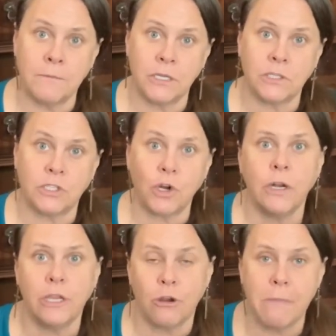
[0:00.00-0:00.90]

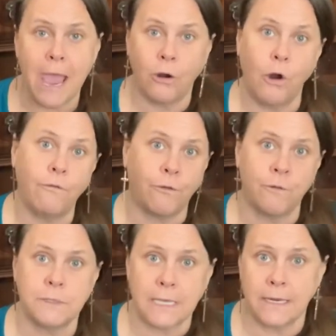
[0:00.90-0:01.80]
turning your mat over
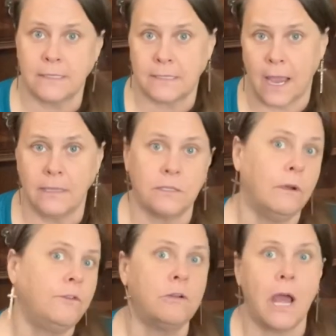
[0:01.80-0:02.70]
from side to side. So
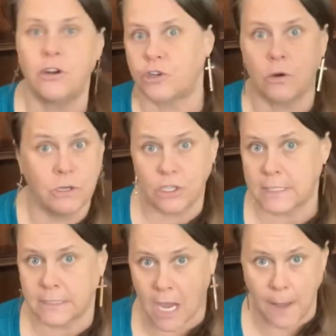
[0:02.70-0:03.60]
if you're not sure which is
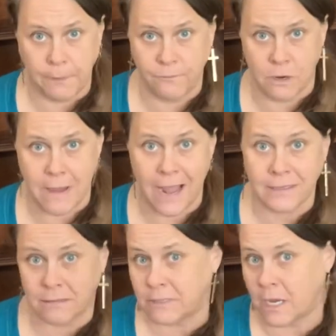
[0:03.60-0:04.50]
the top of your
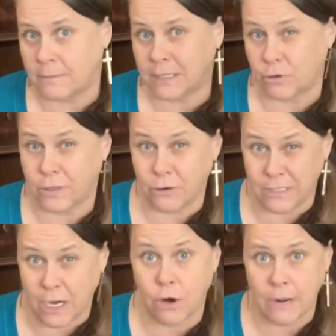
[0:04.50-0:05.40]
mat, sometimes they're
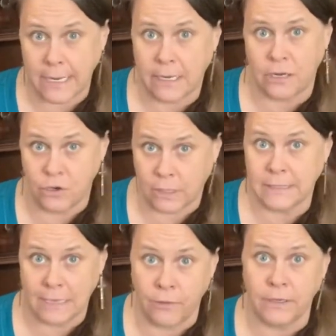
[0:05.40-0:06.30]
decorated and you can
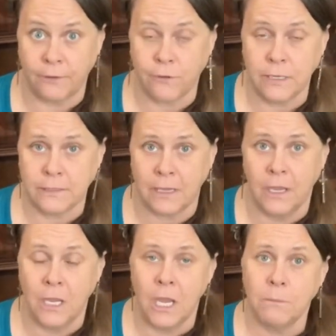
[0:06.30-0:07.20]
tell the difference.
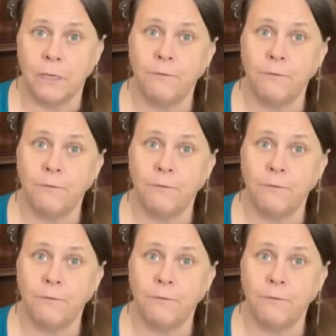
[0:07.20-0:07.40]
But if